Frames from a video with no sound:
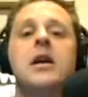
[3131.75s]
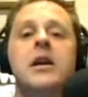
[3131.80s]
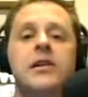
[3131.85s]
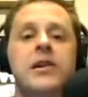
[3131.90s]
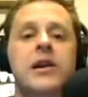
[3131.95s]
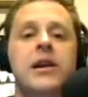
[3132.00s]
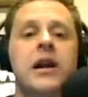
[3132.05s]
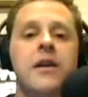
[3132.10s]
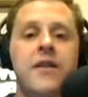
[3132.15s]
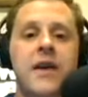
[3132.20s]

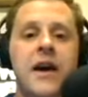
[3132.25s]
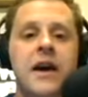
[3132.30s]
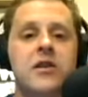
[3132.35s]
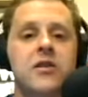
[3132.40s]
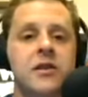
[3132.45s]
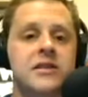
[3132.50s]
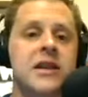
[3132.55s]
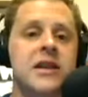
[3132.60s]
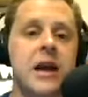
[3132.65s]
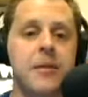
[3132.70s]
Click on that.
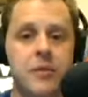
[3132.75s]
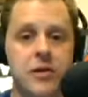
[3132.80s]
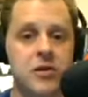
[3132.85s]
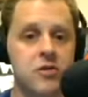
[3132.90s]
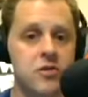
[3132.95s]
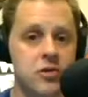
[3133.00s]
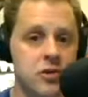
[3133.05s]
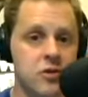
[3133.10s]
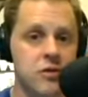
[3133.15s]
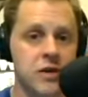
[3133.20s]
You can type in
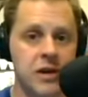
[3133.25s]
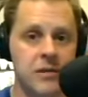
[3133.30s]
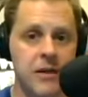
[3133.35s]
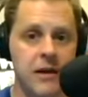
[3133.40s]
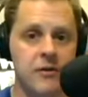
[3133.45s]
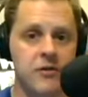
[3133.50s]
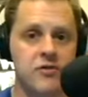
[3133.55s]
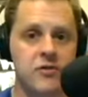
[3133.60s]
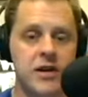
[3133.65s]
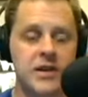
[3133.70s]
your new
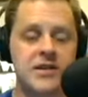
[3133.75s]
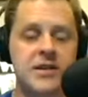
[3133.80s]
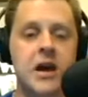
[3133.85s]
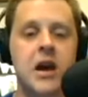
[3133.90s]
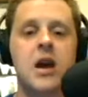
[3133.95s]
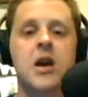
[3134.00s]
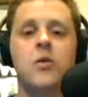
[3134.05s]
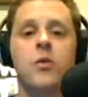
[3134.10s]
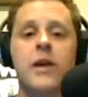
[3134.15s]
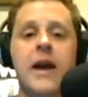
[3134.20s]
email address.
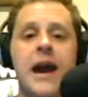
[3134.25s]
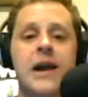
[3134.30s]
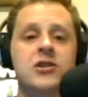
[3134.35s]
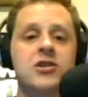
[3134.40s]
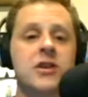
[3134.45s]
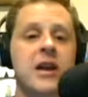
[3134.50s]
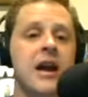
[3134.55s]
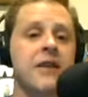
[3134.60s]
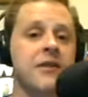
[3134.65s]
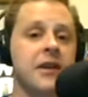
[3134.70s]
We
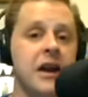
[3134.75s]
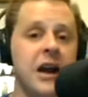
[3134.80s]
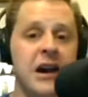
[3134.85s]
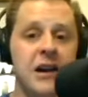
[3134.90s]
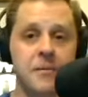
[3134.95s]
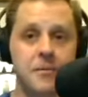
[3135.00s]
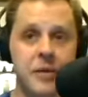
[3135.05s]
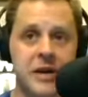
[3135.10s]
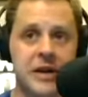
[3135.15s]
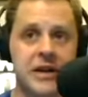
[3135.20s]
actually have
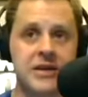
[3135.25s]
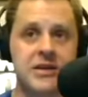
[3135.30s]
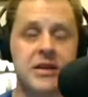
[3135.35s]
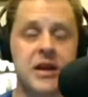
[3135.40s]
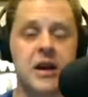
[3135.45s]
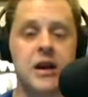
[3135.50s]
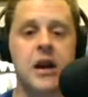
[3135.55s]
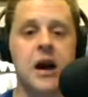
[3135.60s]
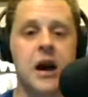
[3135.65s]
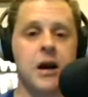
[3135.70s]
companies.
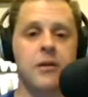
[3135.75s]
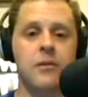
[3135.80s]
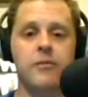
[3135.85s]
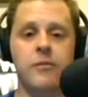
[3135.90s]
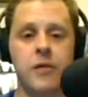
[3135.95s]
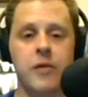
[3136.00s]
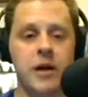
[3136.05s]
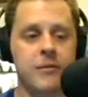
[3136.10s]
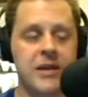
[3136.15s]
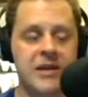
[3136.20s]
Um,
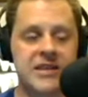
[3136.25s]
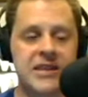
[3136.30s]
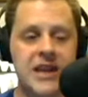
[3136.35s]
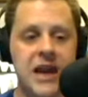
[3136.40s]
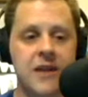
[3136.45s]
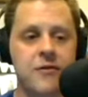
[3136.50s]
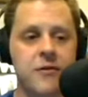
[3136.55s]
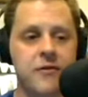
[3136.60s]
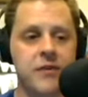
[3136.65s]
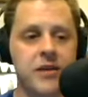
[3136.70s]
my, my
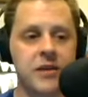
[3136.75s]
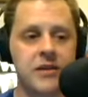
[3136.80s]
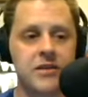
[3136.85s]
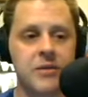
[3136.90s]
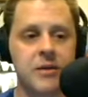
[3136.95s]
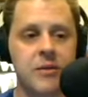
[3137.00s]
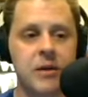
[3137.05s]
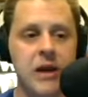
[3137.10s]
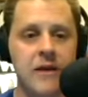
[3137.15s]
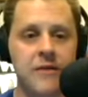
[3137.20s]
staff revealed to
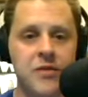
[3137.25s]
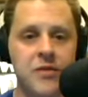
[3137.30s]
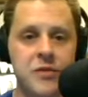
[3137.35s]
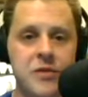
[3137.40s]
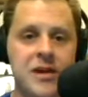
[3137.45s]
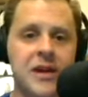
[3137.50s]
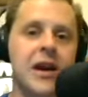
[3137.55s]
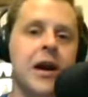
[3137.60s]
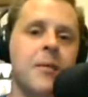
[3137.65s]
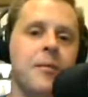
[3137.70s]
me we have
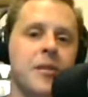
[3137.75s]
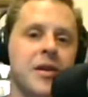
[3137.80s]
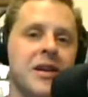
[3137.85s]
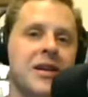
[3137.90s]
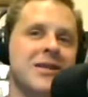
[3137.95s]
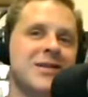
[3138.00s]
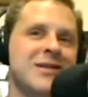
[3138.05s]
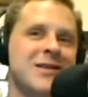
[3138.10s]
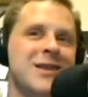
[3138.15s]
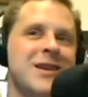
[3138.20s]
three
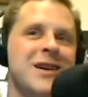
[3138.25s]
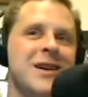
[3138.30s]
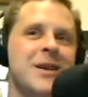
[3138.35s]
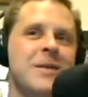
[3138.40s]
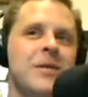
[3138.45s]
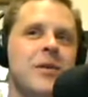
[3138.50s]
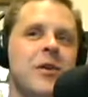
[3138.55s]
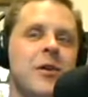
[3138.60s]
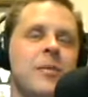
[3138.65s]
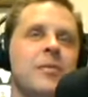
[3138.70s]
companies,
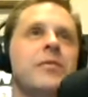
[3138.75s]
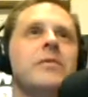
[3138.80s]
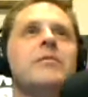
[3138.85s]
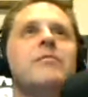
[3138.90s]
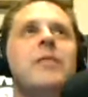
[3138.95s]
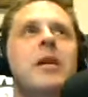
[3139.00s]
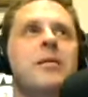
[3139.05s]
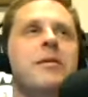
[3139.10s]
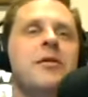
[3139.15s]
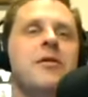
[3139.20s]
or
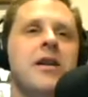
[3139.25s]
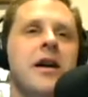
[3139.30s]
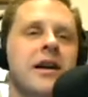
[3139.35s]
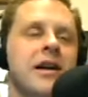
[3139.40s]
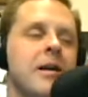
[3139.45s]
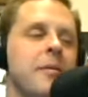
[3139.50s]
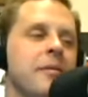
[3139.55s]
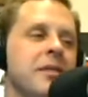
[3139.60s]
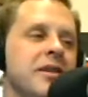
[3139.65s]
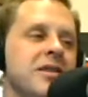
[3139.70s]
maybe they're not
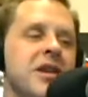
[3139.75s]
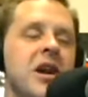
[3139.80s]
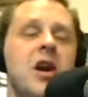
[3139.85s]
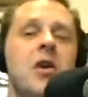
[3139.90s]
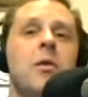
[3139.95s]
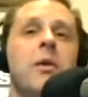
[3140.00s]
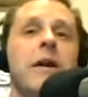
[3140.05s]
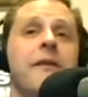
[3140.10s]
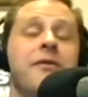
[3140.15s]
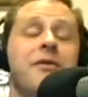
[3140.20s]
companies.
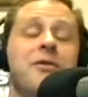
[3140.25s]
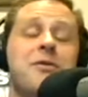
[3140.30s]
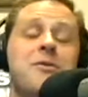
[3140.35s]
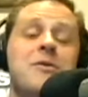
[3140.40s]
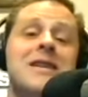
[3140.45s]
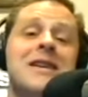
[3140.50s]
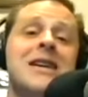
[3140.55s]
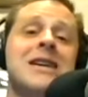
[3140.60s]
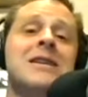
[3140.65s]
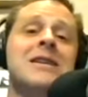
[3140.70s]
We have
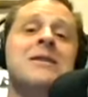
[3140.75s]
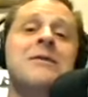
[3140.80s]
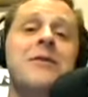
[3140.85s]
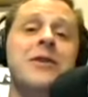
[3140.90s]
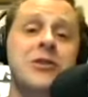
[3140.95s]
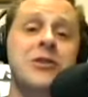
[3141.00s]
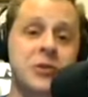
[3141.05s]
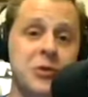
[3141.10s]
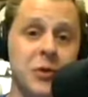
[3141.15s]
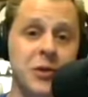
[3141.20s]
three
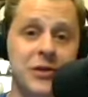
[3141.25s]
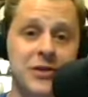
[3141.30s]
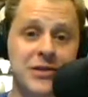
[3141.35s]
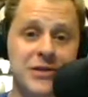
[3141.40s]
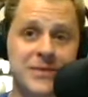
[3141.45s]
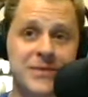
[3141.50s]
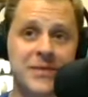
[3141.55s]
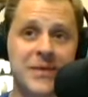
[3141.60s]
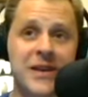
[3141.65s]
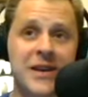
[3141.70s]

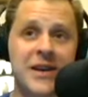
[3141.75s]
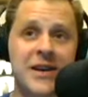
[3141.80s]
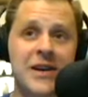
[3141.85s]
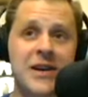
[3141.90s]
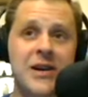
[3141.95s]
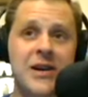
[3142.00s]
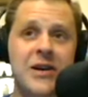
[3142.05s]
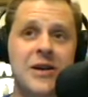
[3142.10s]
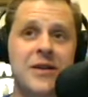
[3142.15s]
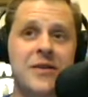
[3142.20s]
individuals
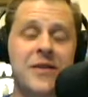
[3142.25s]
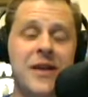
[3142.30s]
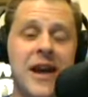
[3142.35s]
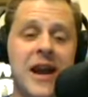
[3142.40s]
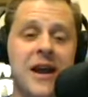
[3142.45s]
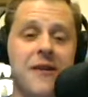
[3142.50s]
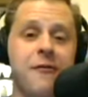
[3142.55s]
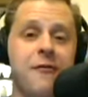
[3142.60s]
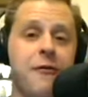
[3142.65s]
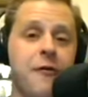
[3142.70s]
that
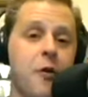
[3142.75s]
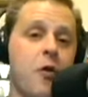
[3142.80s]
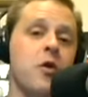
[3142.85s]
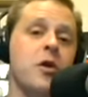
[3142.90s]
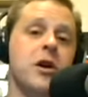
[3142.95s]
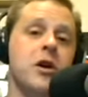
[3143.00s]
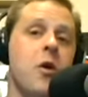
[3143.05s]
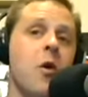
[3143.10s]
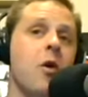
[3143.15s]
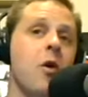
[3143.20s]
have
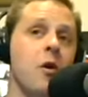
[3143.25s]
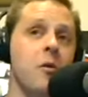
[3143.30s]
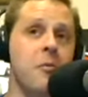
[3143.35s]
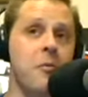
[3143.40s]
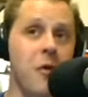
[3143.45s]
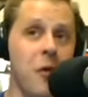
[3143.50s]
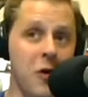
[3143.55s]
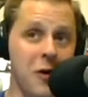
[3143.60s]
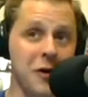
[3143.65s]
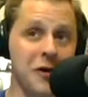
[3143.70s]
40 or
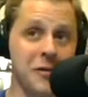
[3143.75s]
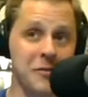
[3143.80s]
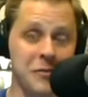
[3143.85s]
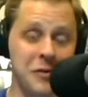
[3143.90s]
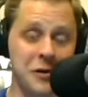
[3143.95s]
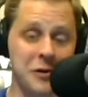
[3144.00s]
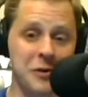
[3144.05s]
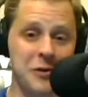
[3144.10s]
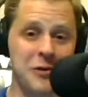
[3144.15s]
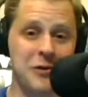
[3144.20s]
more
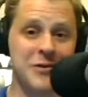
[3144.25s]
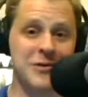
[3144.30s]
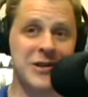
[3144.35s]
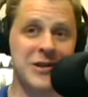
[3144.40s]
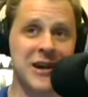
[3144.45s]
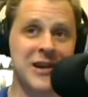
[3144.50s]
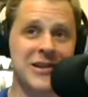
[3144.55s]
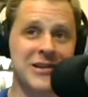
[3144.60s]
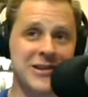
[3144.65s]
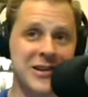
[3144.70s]
computers
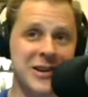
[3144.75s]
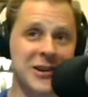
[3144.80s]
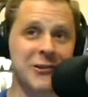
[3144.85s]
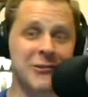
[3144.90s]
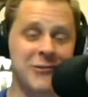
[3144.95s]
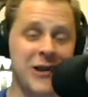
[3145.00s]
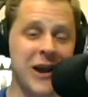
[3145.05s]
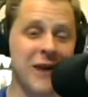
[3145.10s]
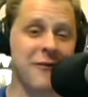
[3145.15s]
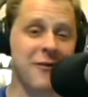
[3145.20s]
on a single
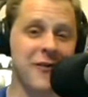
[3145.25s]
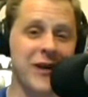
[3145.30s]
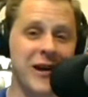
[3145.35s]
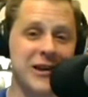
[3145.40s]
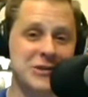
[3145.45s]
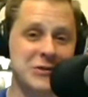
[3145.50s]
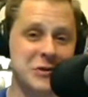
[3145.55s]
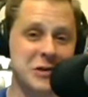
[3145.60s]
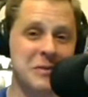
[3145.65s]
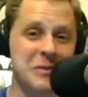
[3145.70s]
Drive
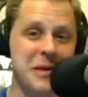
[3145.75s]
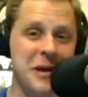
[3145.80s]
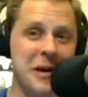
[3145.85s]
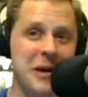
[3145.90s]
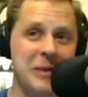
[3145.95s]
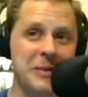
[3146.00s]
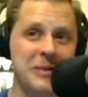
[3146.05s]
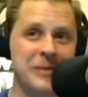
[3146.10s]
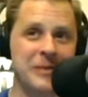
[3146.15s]
Advisor email.